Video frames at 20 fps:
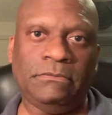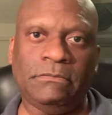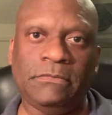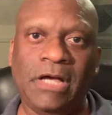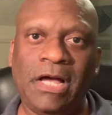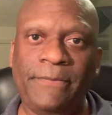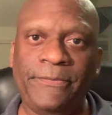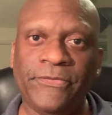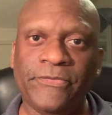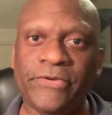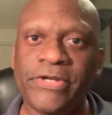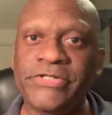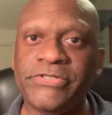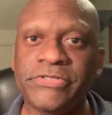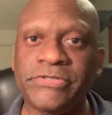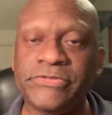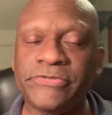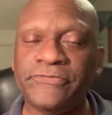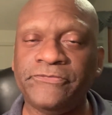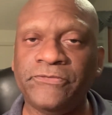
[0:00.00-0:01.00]

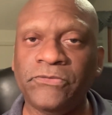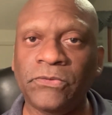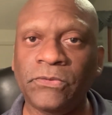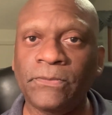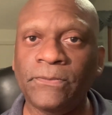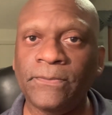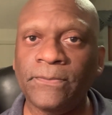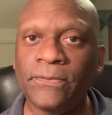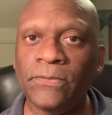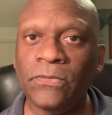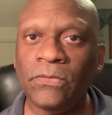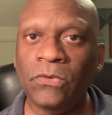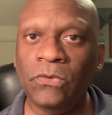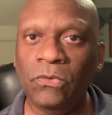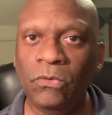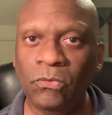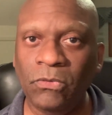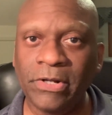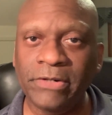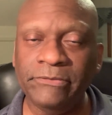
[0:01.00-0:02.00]
operations for
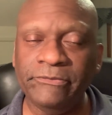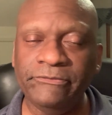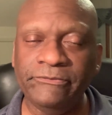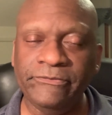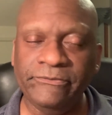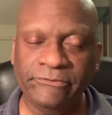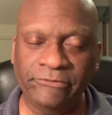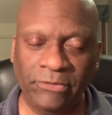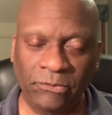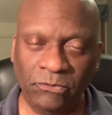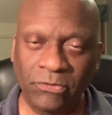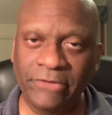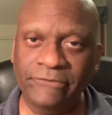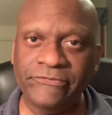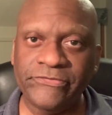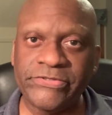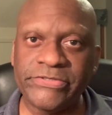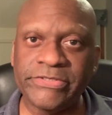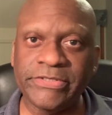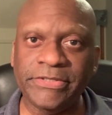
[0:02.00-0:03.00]
one from one
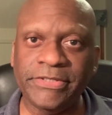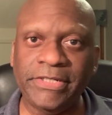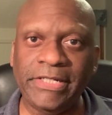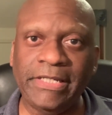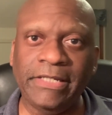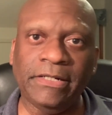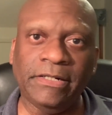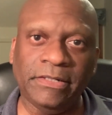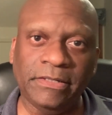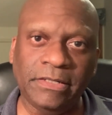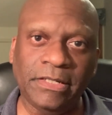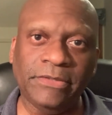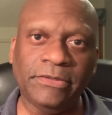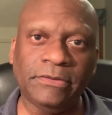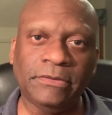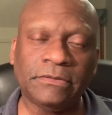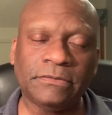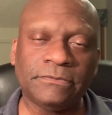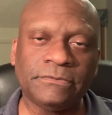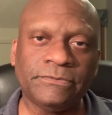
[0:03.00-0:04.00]
facility and
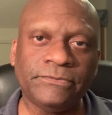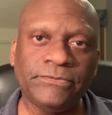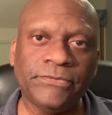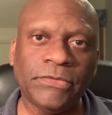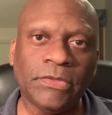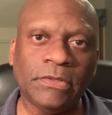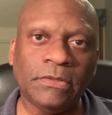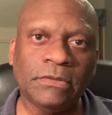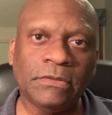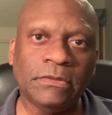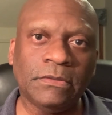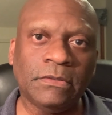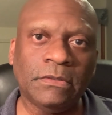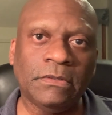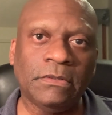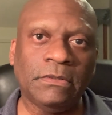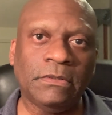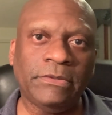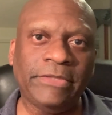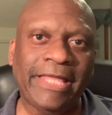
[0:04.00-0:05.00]
another
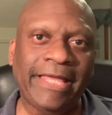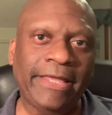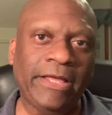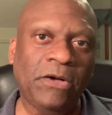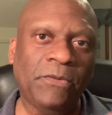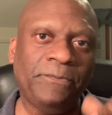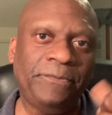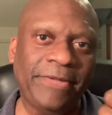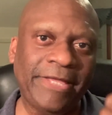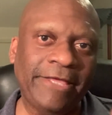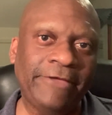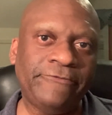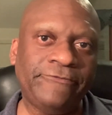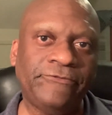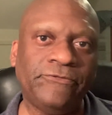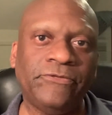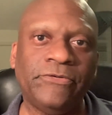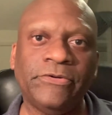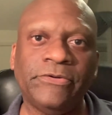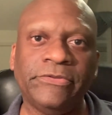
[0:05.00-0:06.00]
that help pay
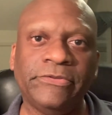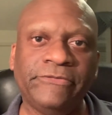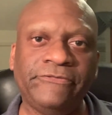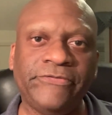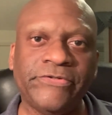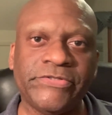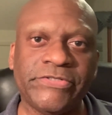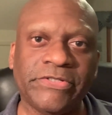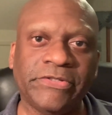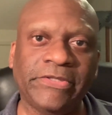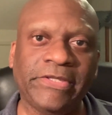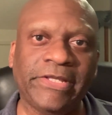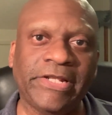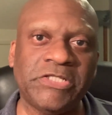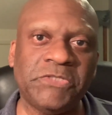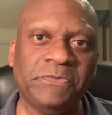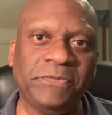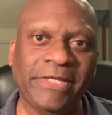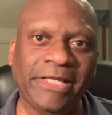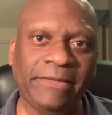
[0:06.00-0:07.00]
for the facility
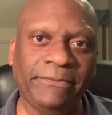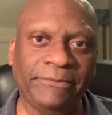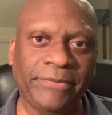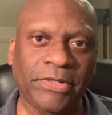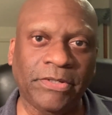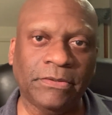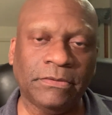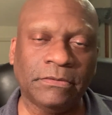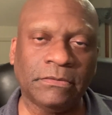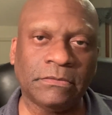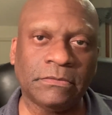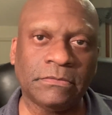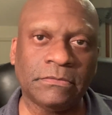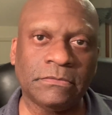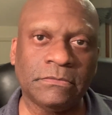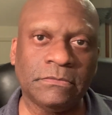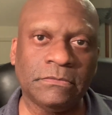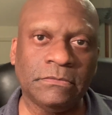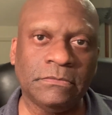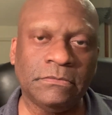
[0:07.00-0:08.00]
that's being built.
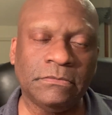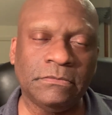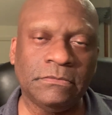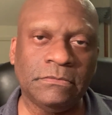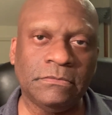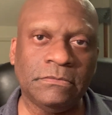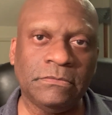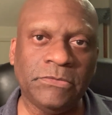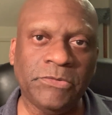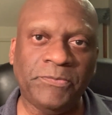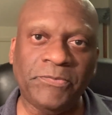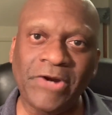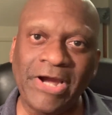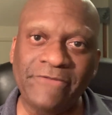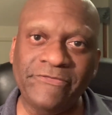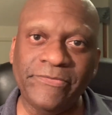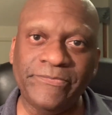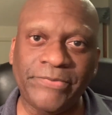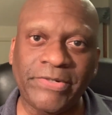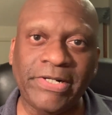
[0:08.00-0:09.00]
The
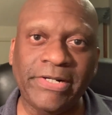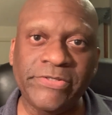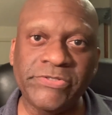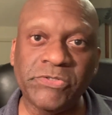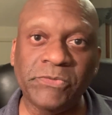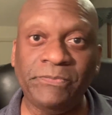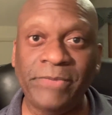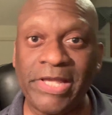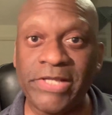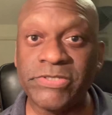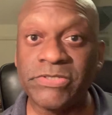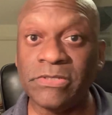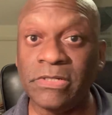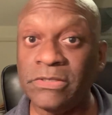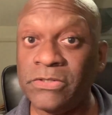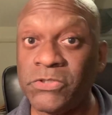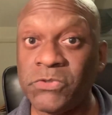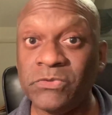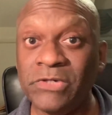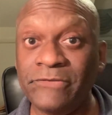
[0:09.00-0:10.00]
private bonds are based on
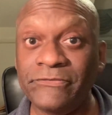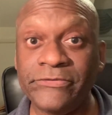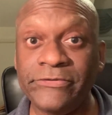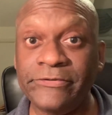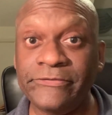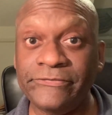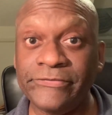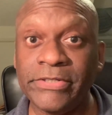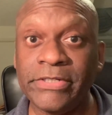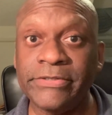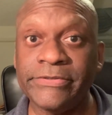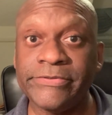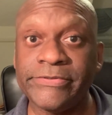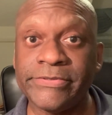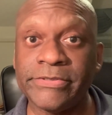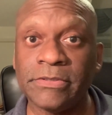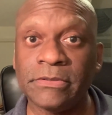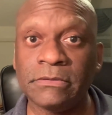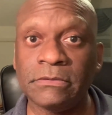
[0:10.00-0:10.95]
those revenue flows.